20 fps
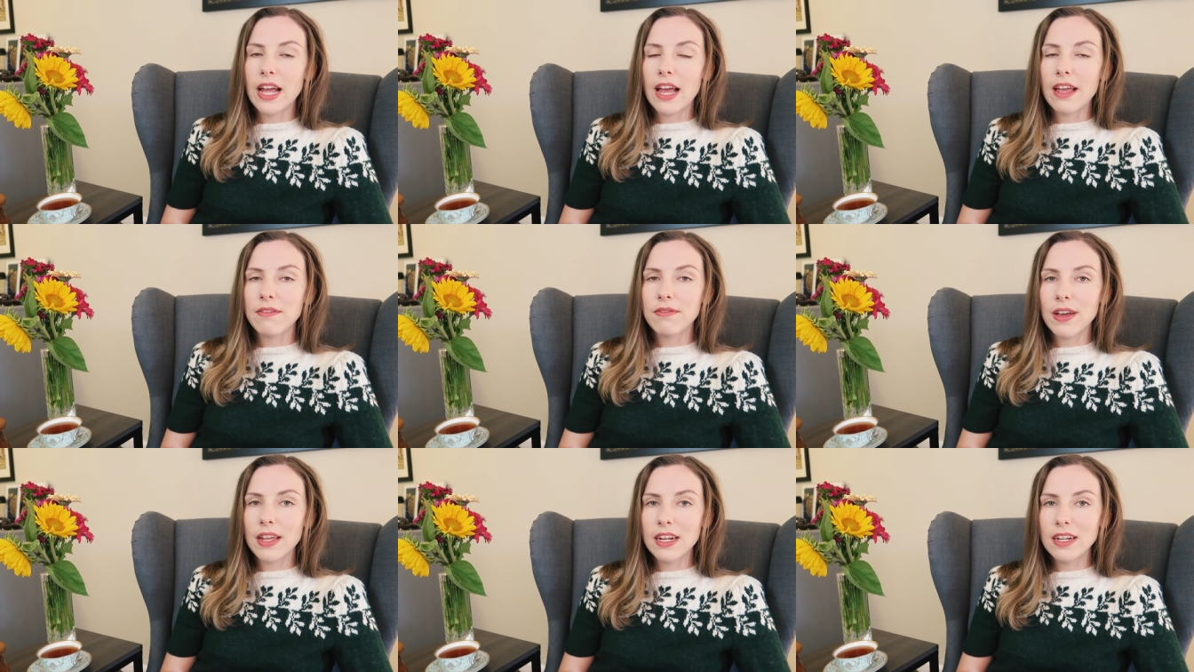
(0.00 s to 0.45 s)
I
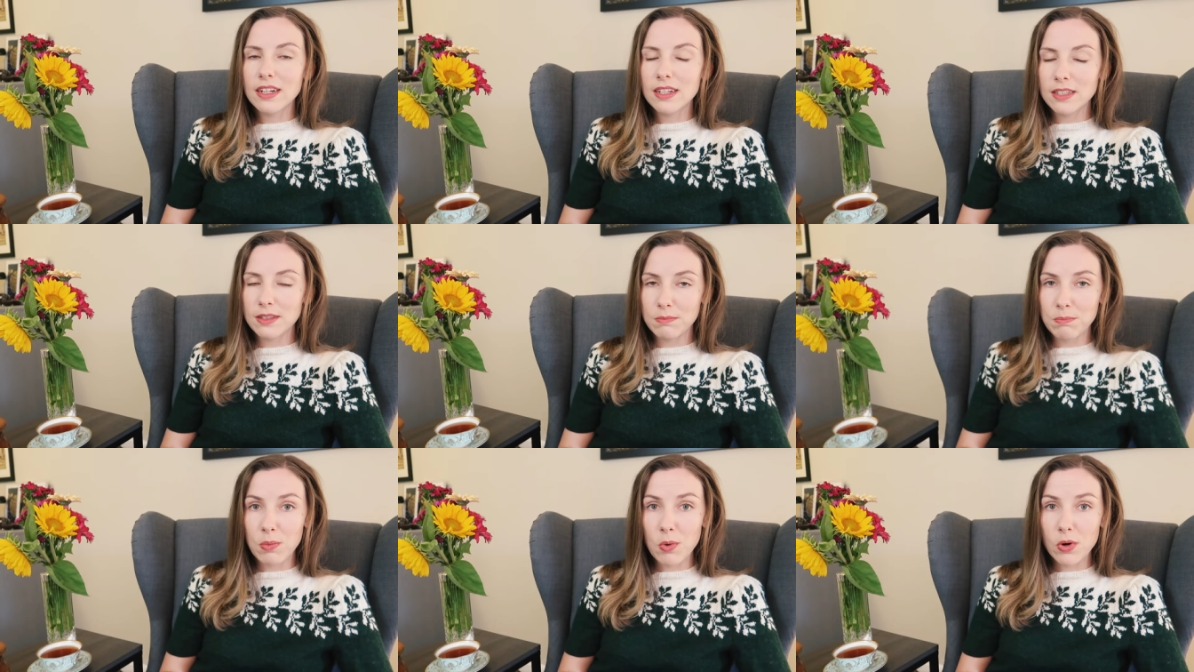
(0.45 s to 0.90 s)
find it
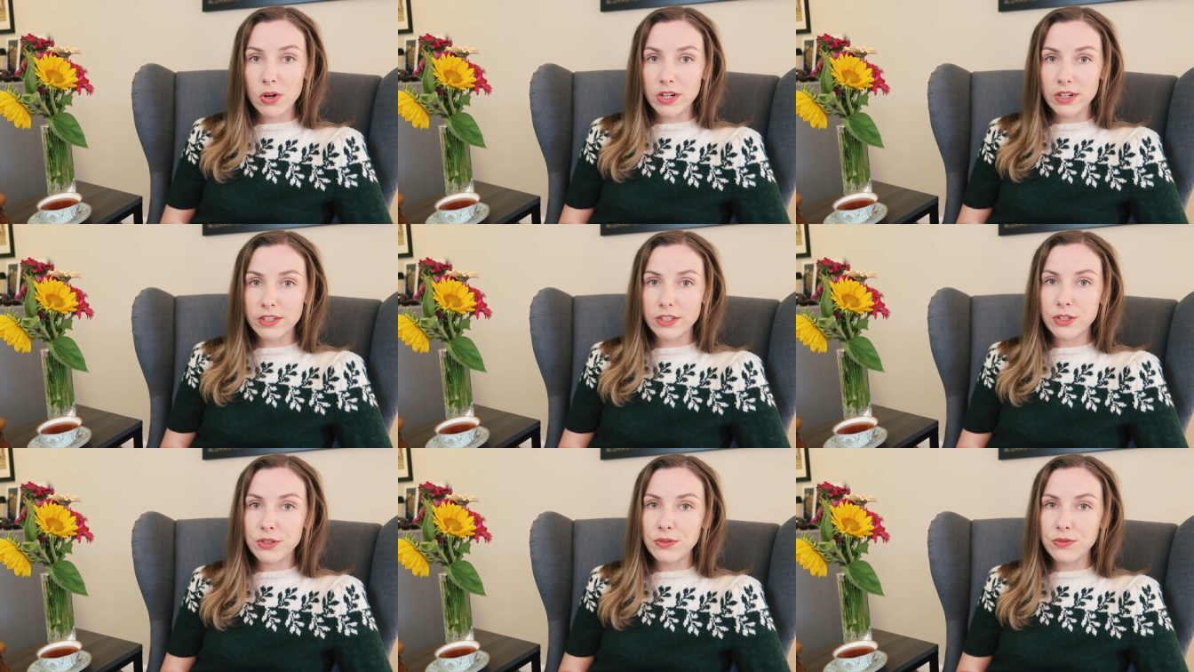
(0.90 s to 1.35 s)

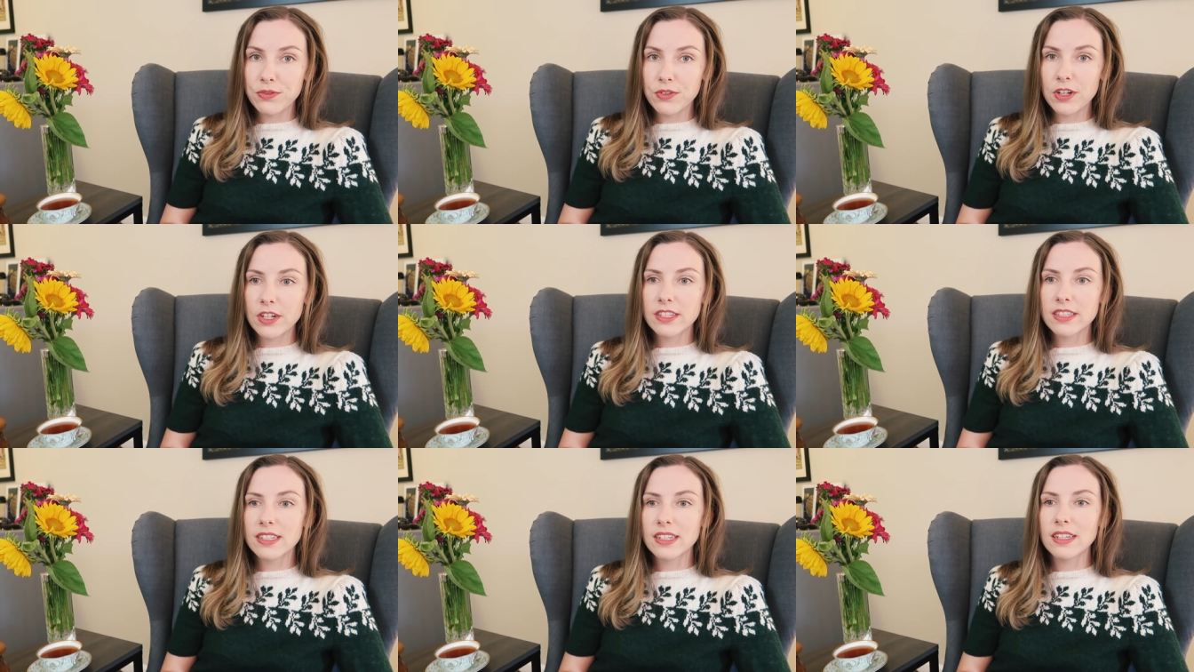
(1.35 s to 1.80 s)
important to
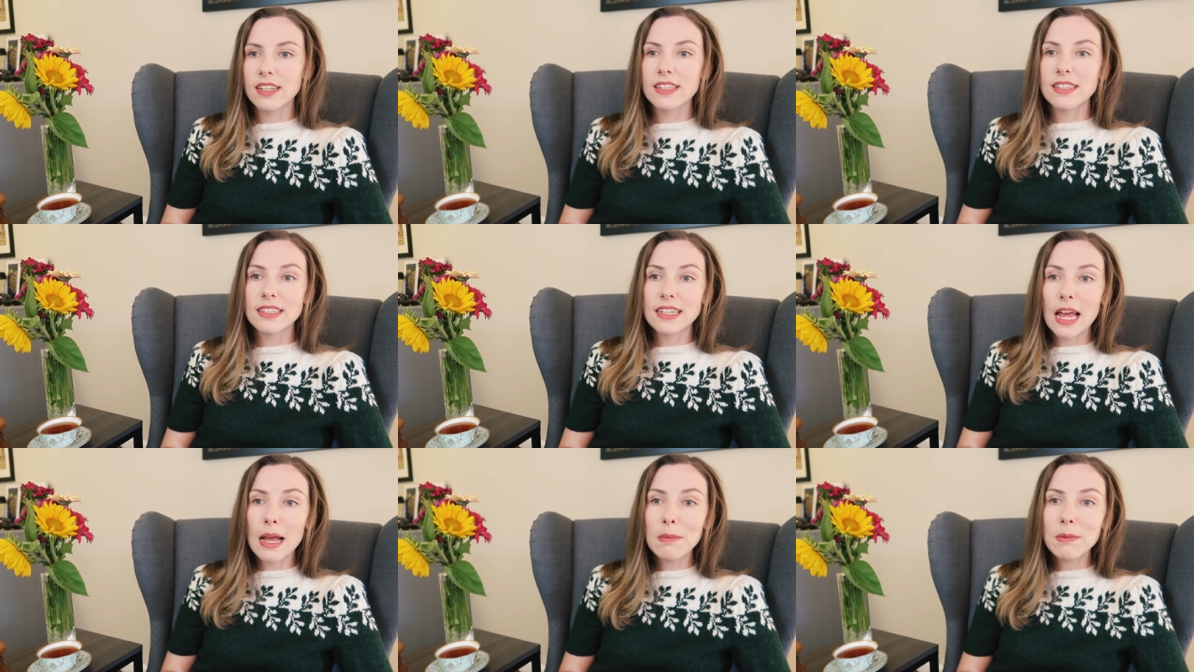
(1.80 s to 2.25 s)
first
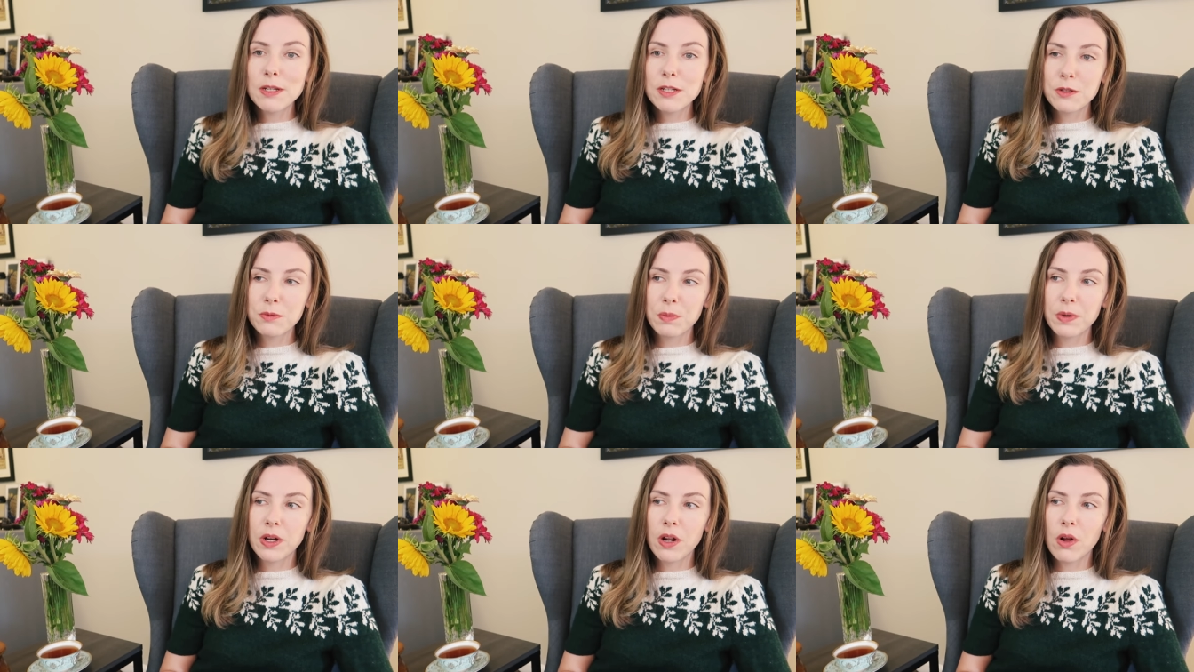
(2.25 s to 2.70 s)

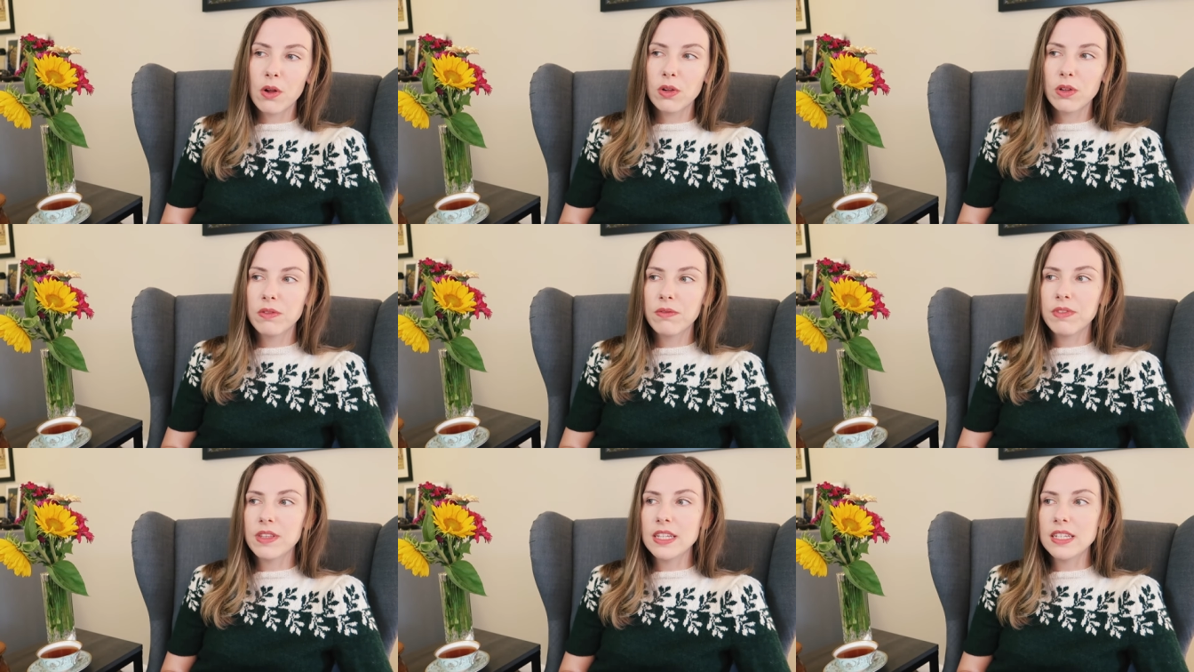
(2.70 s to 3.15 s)
establish what all
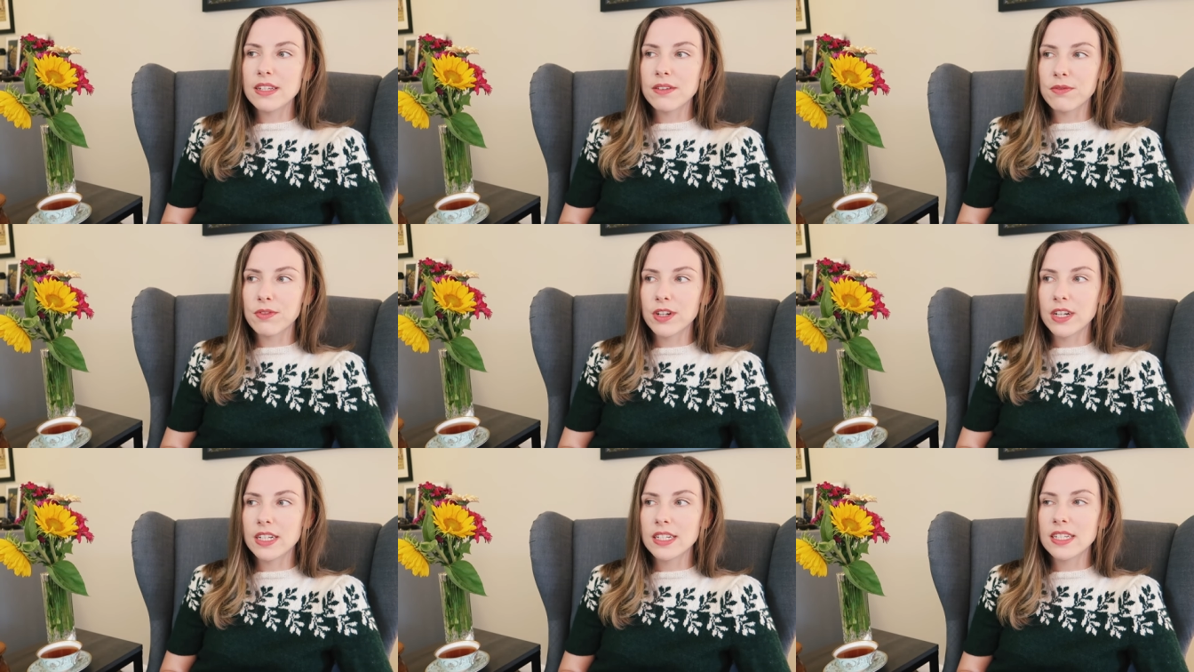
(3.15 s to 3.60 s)
of the
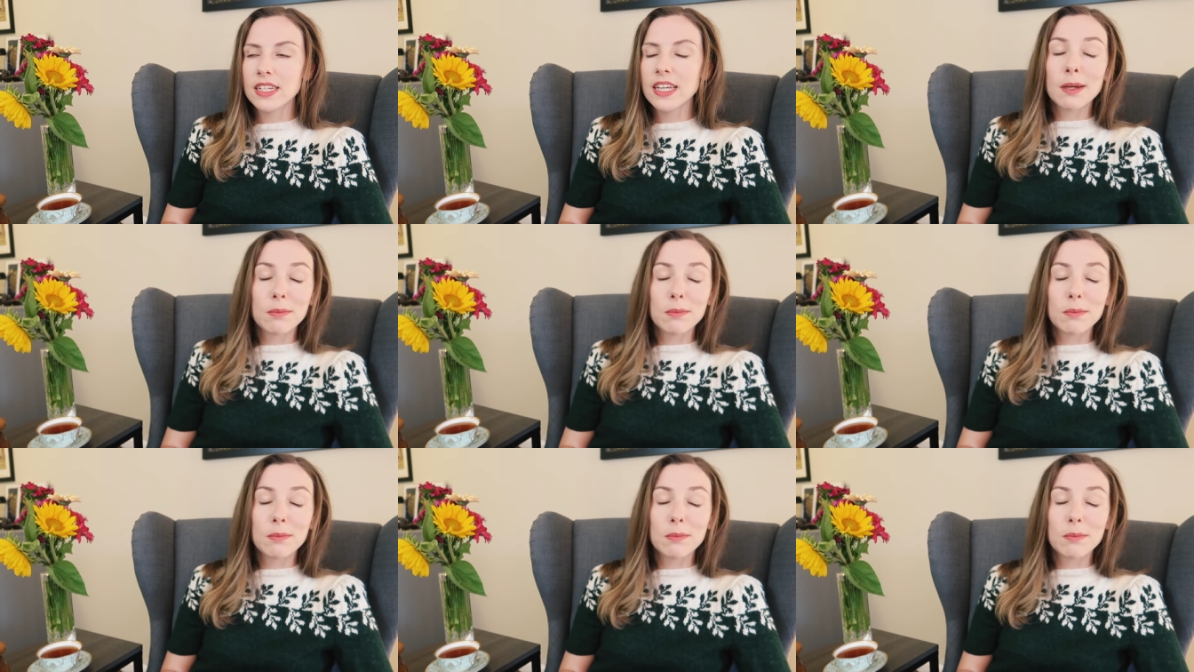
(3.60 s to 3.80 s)
different